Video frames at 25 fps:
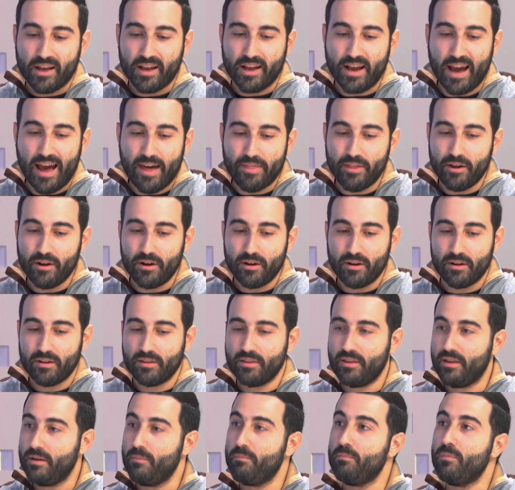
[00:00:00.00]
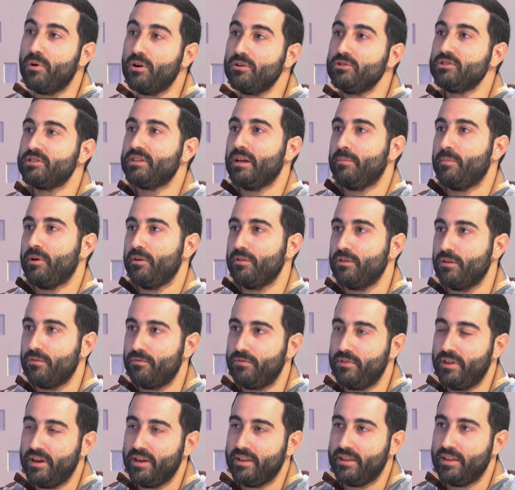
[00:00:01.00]
gather the most amount
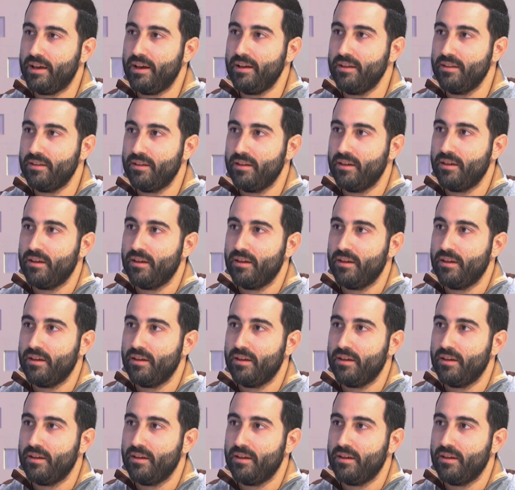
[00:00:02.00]
of data